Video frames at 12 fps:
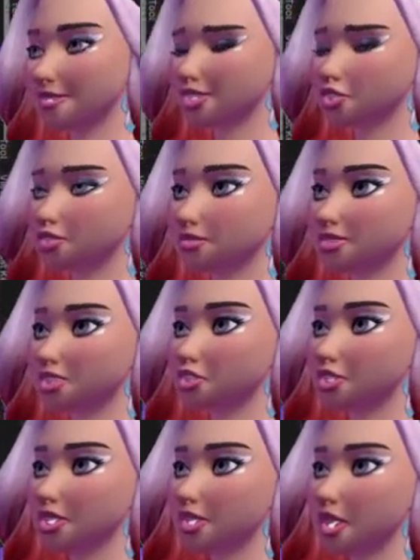I
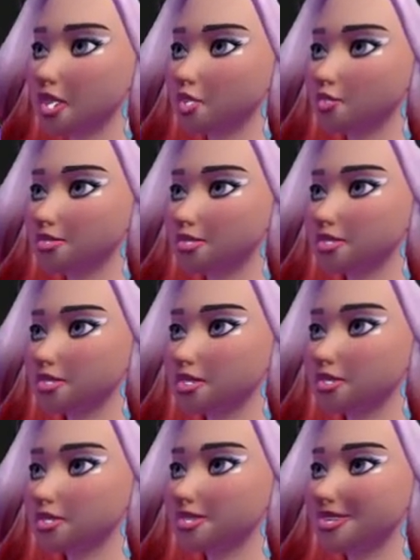just pull that out, oh no,
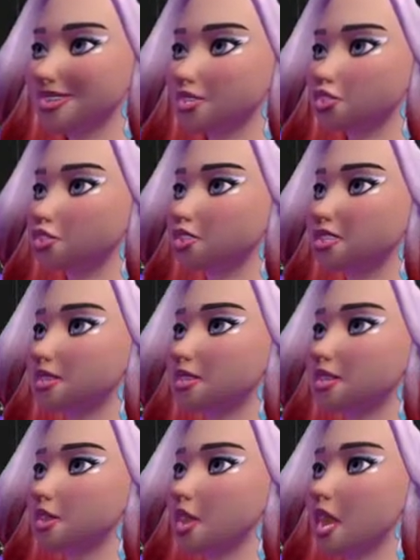not on the X, it's going
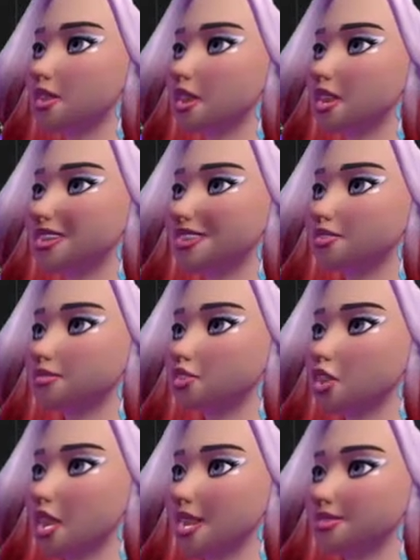on the Y, my bad,
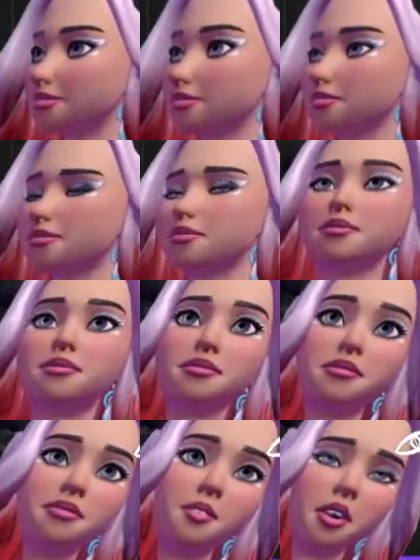sorry.
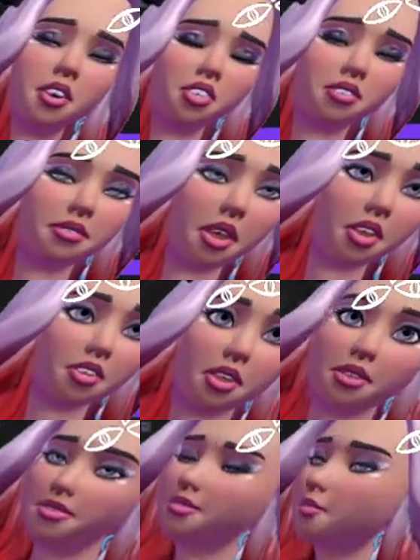Why is that not
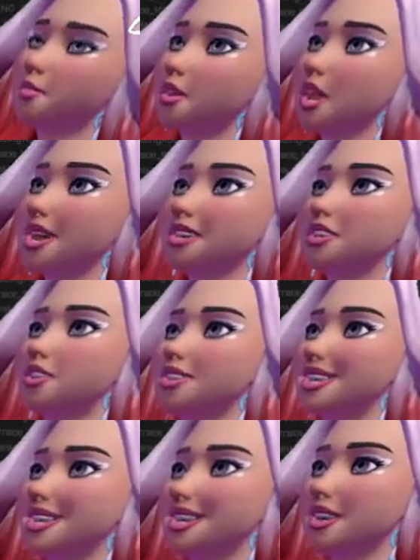expanded on Y? It's
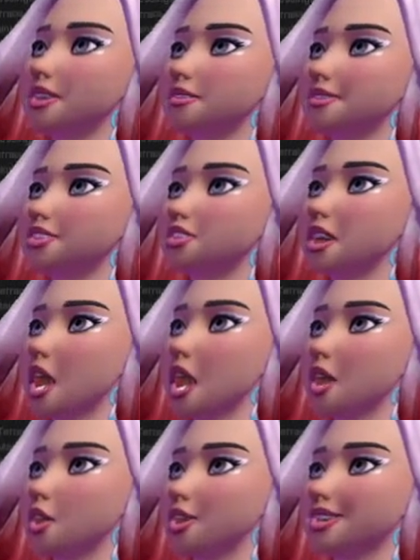crazy. How about this?
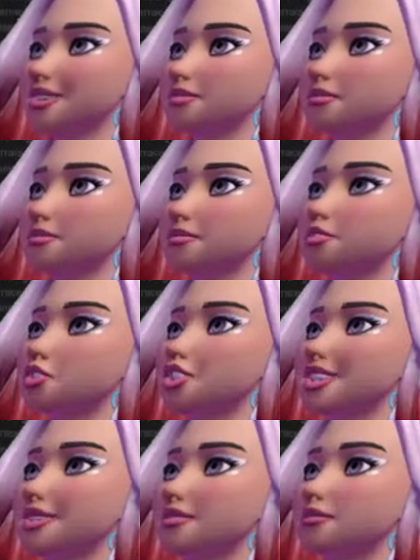Oh, I
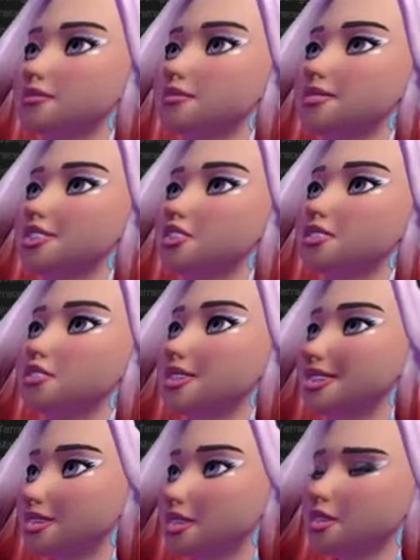see. It's because I'm
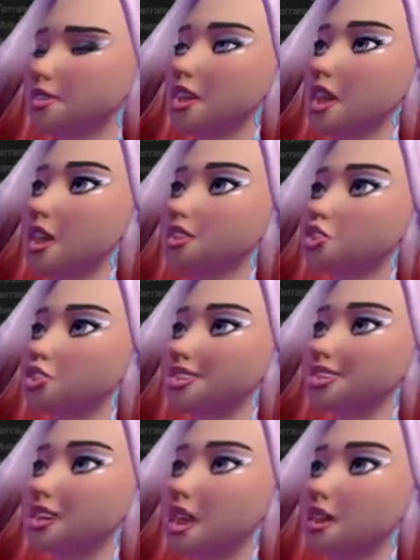using local axis at
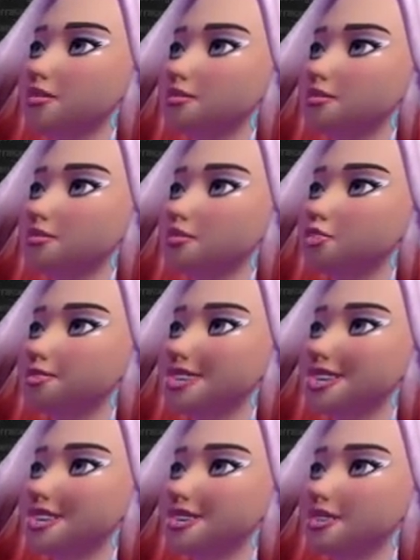the top. It's
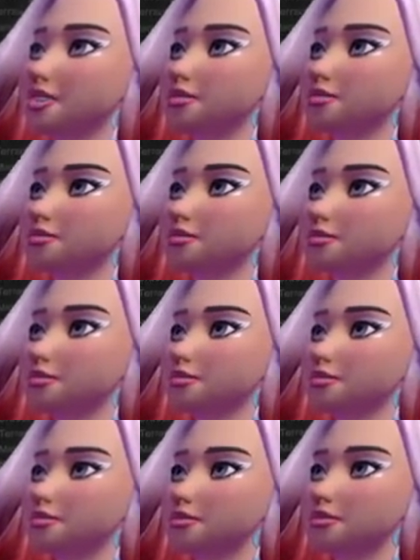behaving
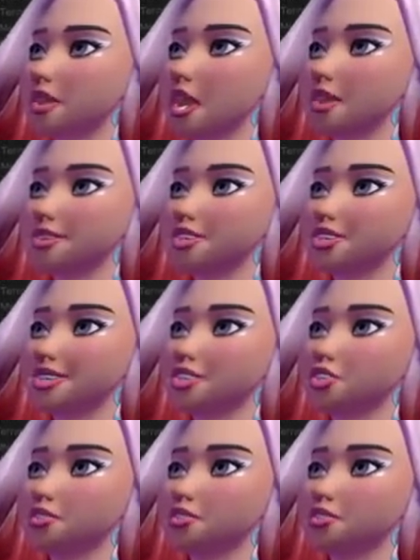as it should.